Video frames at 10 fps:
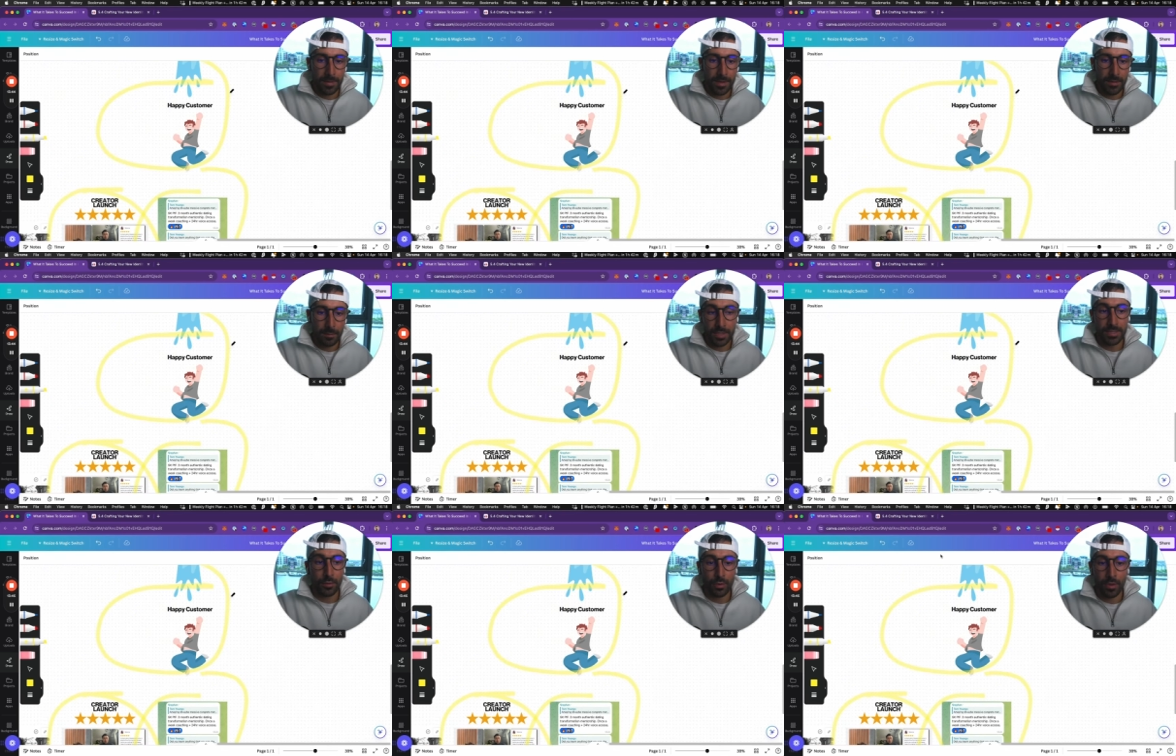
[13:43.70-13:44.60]
Because
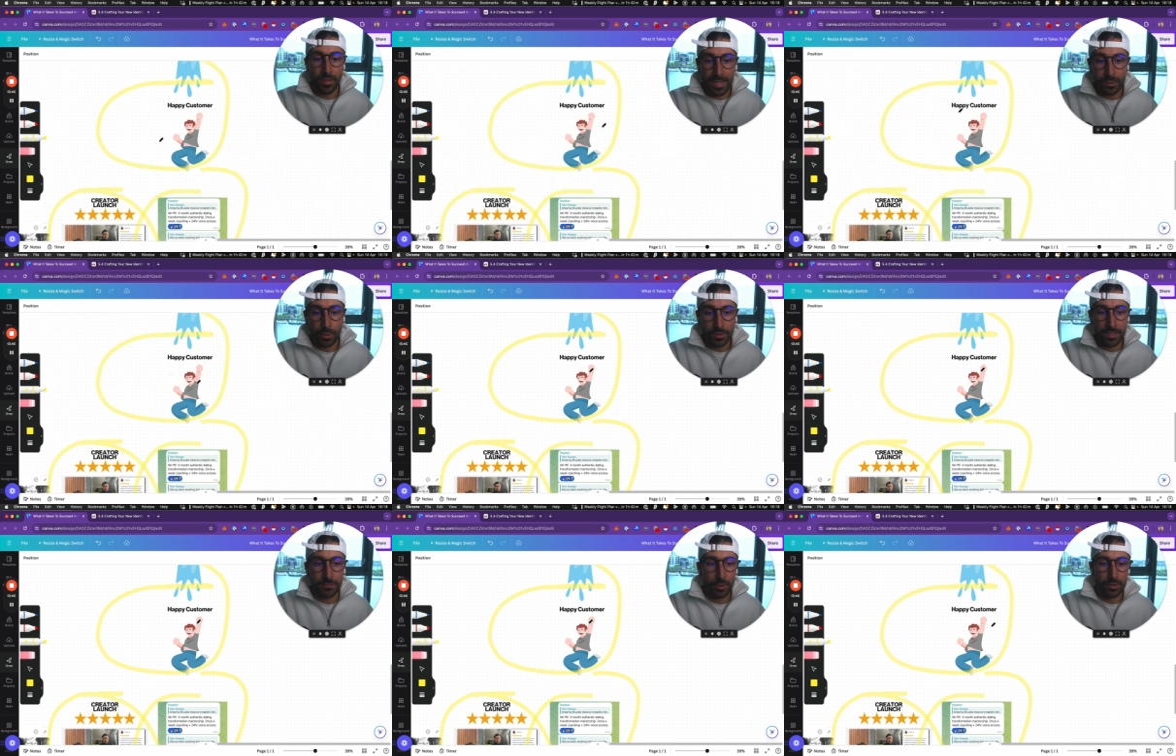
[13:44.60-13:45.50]
if you're not, that's what you need
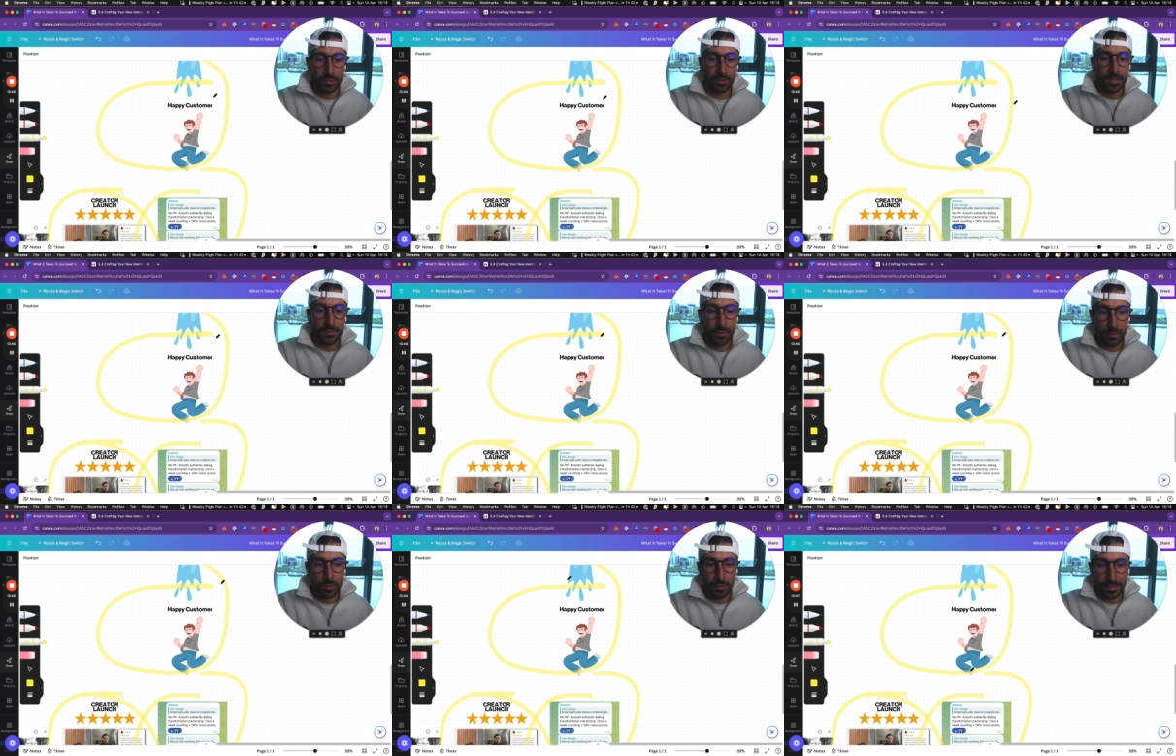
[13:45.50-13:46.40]
to focus on. You need to
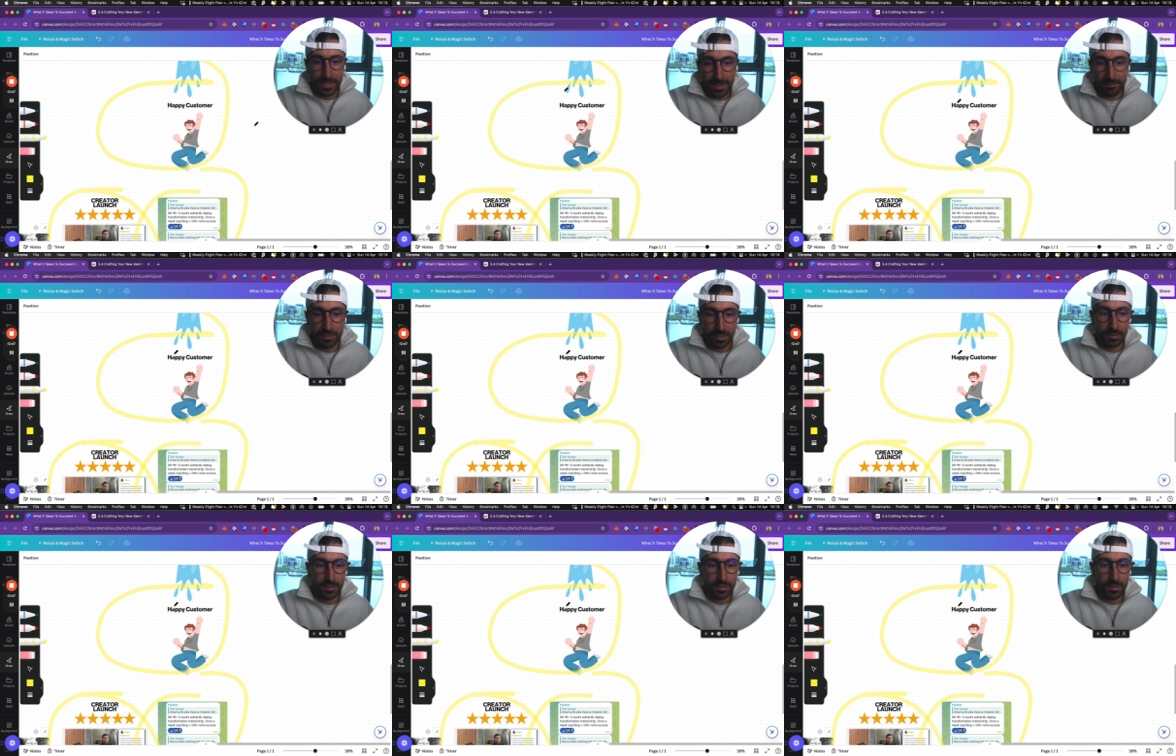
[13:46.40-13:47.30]
focus on getting
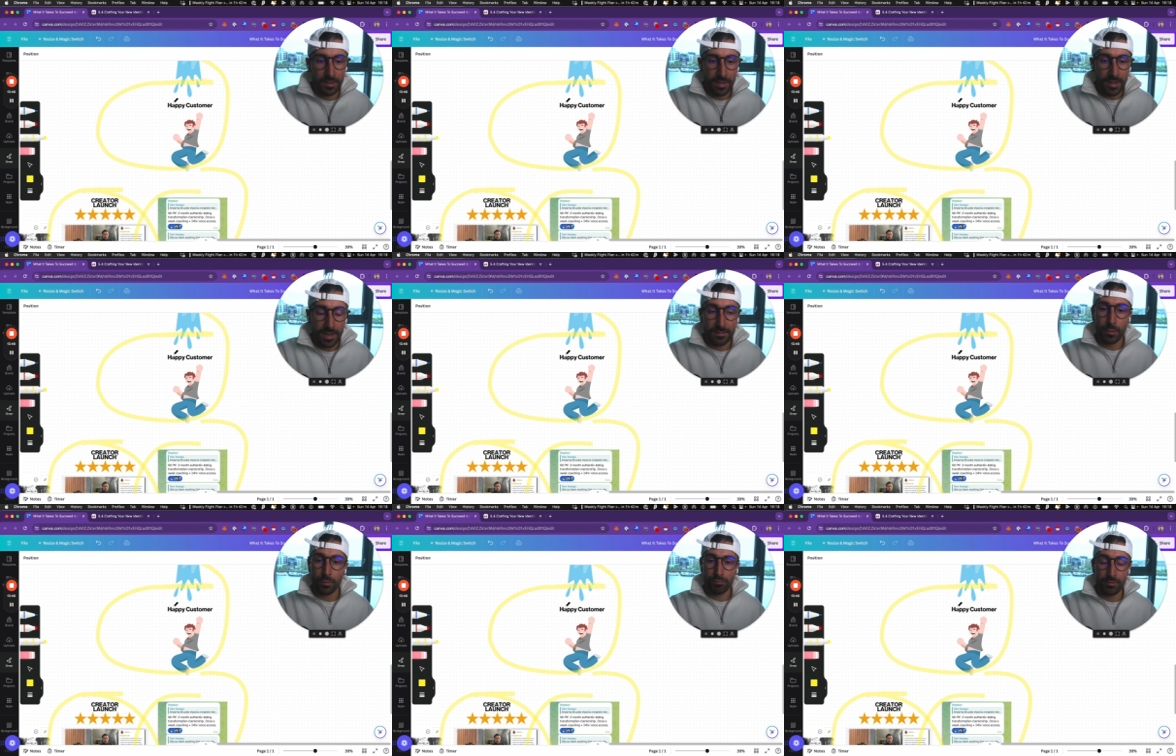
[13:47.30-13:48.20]
results. And if
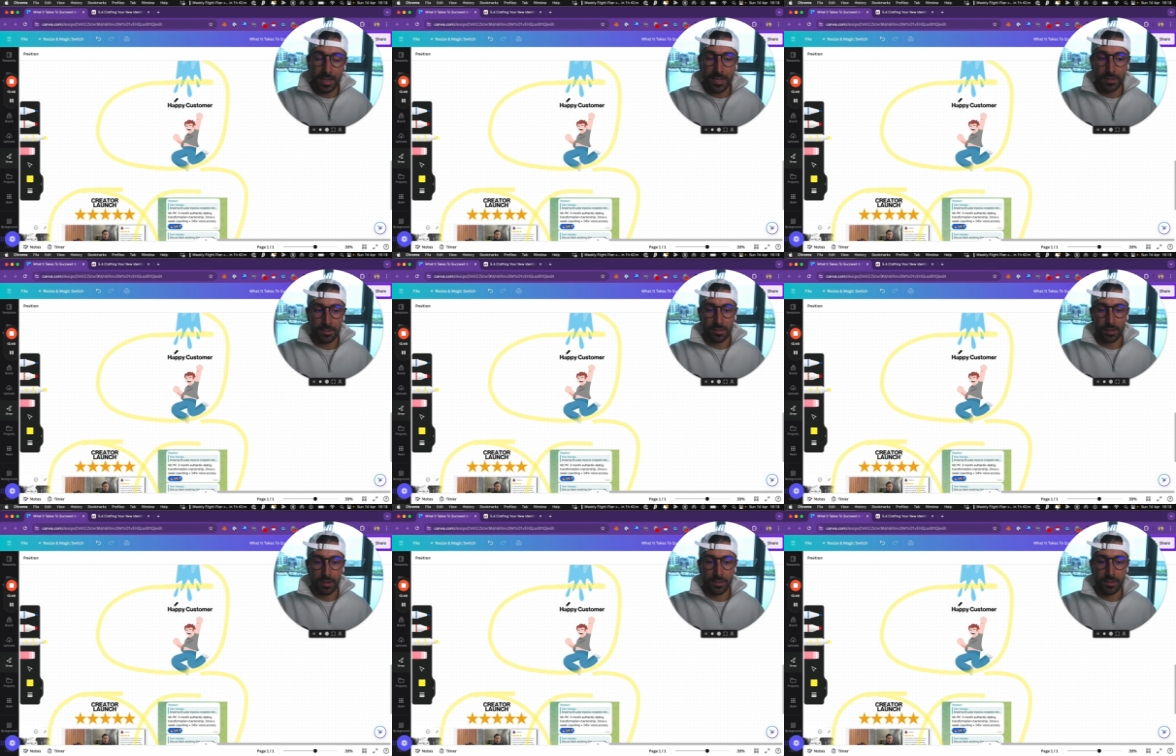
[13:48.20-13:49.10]
you're really at the
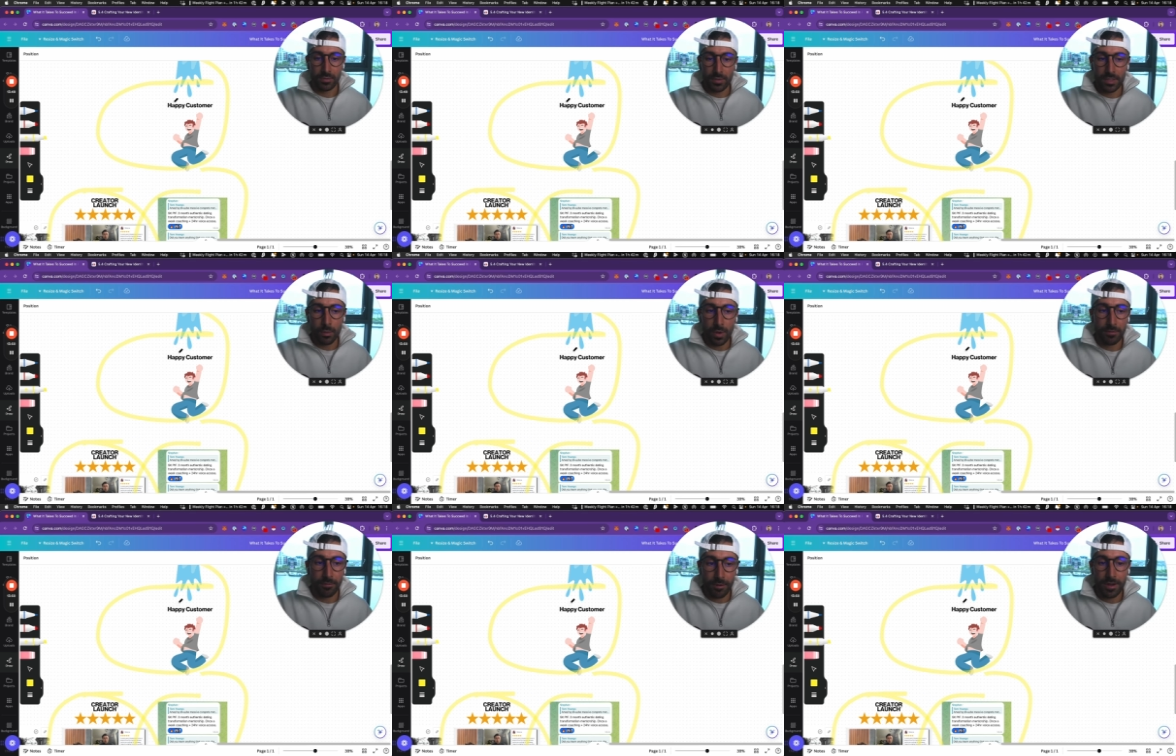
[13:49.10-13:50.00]
start, you need to work for
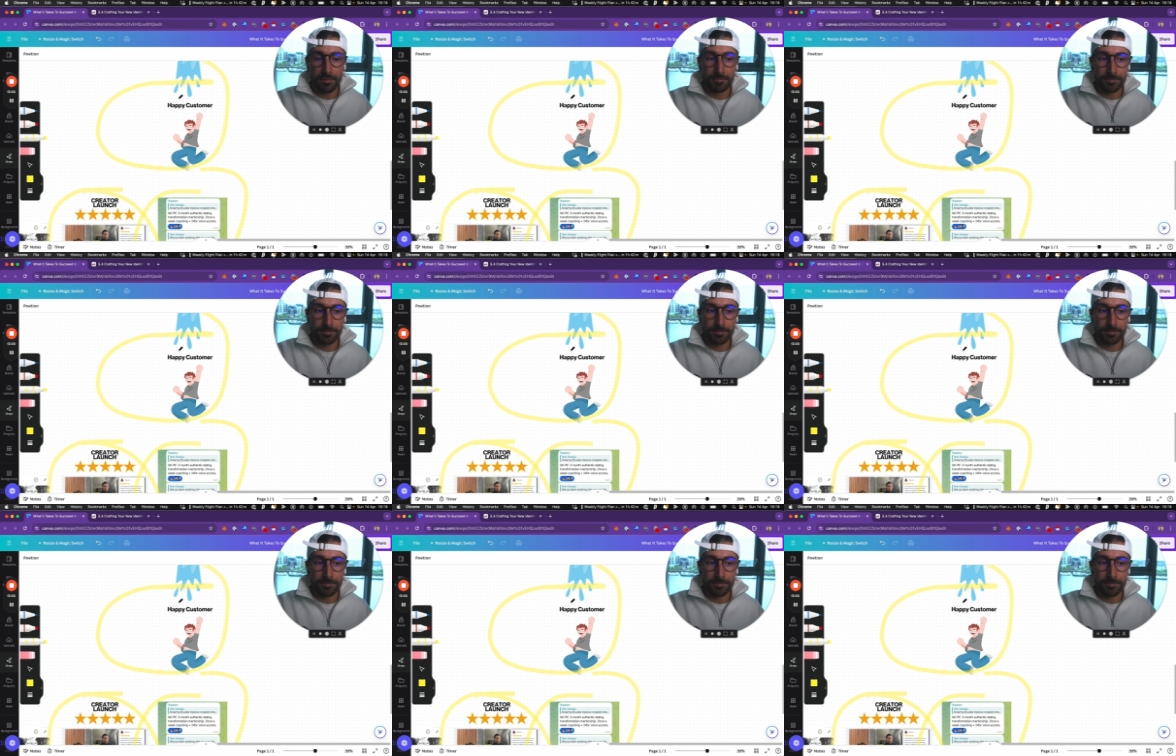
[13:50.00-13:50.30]
free.